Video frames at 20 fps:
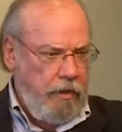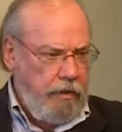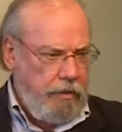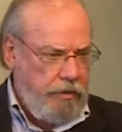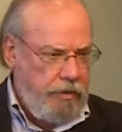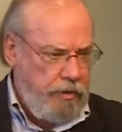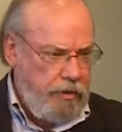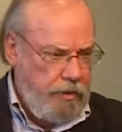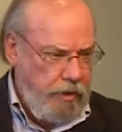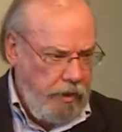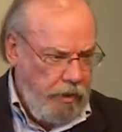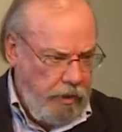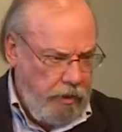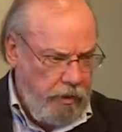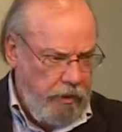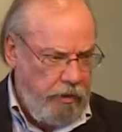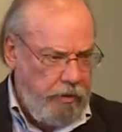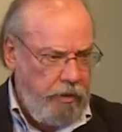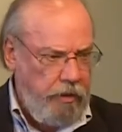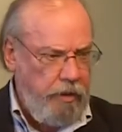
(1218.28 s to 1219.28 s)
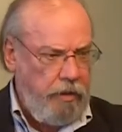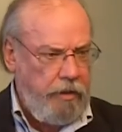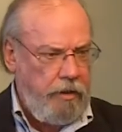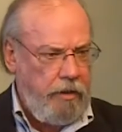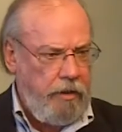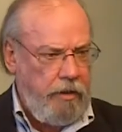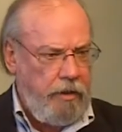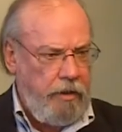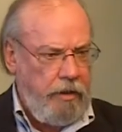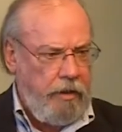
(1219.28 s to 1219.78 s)

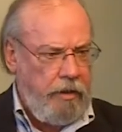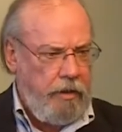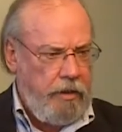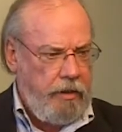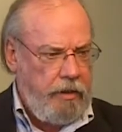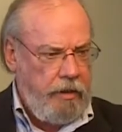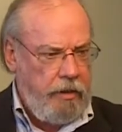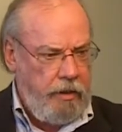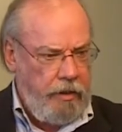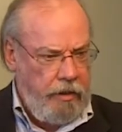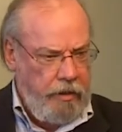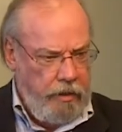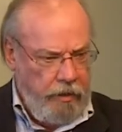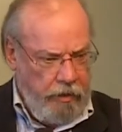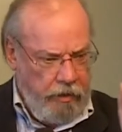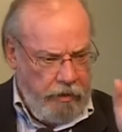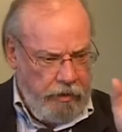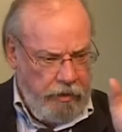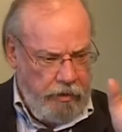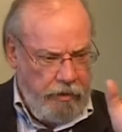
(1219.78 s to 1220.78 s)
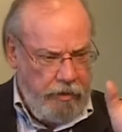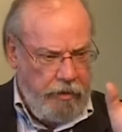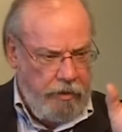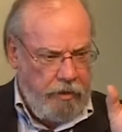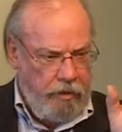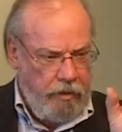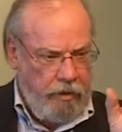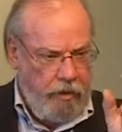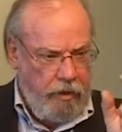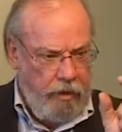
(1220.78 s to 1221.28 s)
Sin
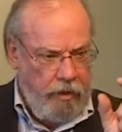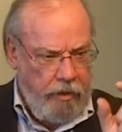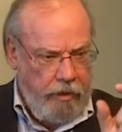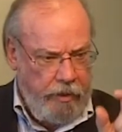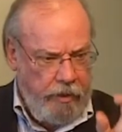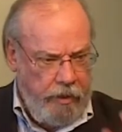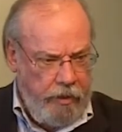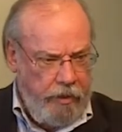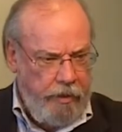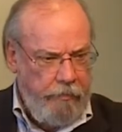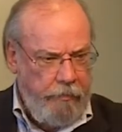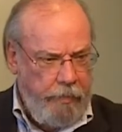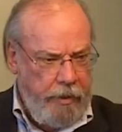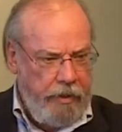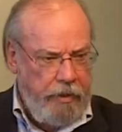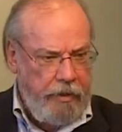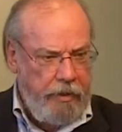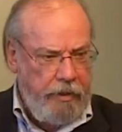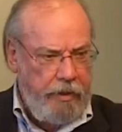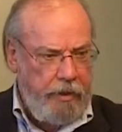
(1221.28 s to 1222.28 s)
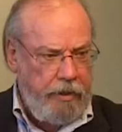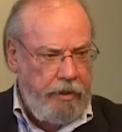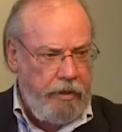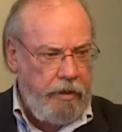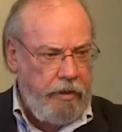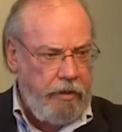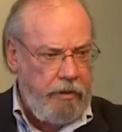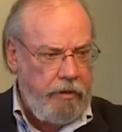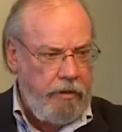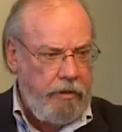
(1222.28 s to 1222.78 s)
is our
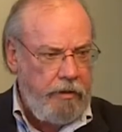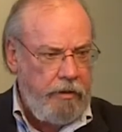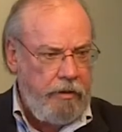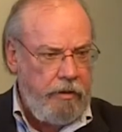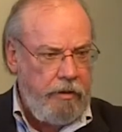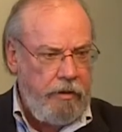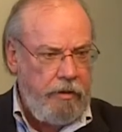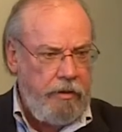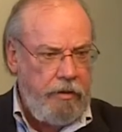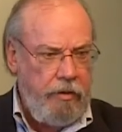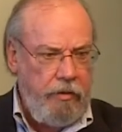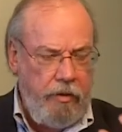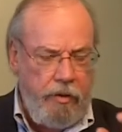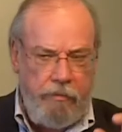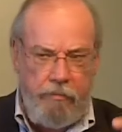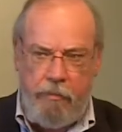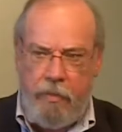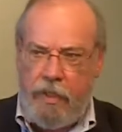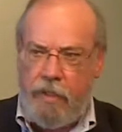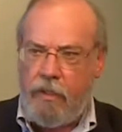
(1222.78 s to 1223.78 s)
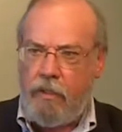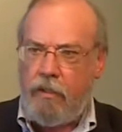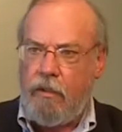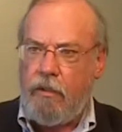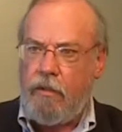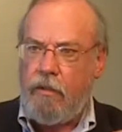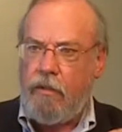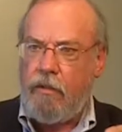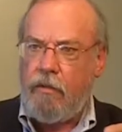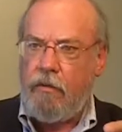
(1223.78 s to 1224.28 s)
inability to
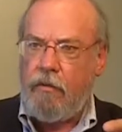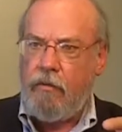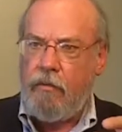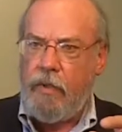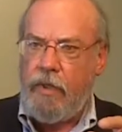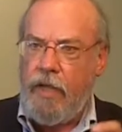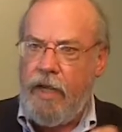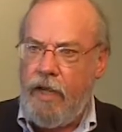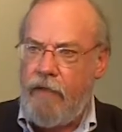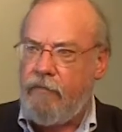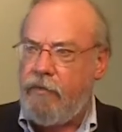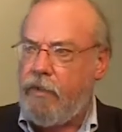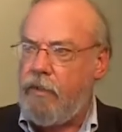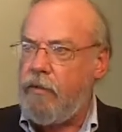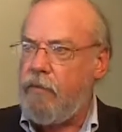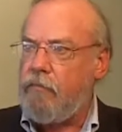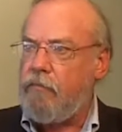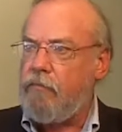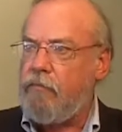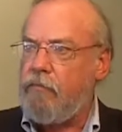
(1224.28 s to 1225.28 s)
admit we have it.